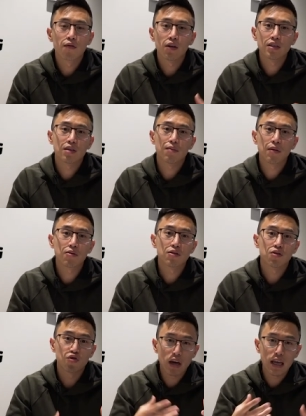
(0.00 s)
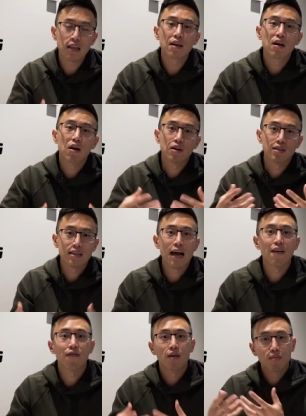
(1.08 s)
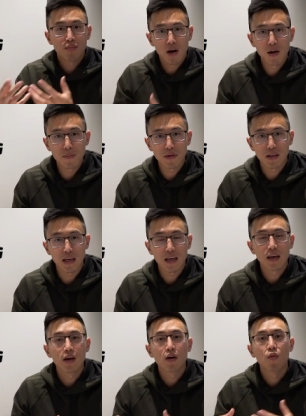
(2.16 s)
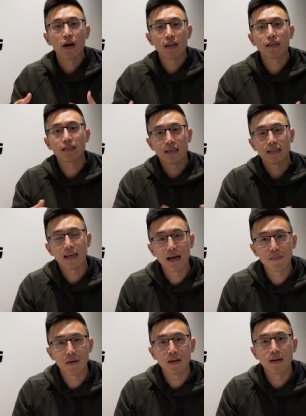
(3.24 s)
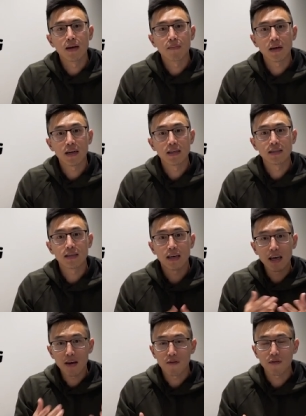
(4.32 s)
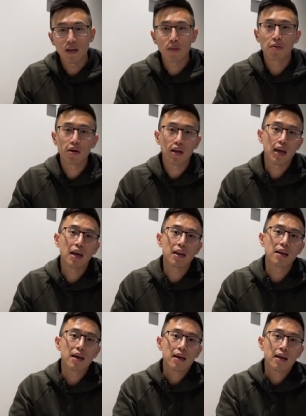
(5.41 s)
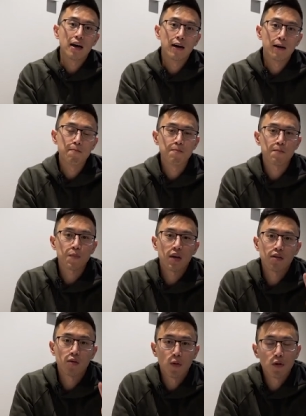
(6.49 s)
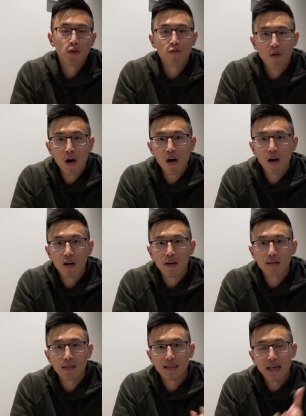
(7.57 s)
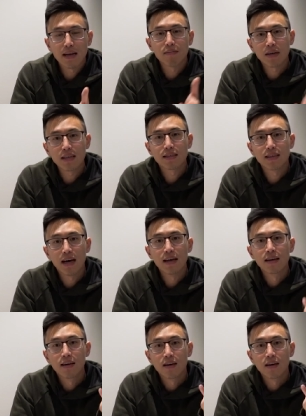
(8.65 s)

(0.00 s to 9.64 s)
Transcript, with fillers: for us to be able to train our staff properly when these things happen. Because if they put in um, the order wrong, then that means that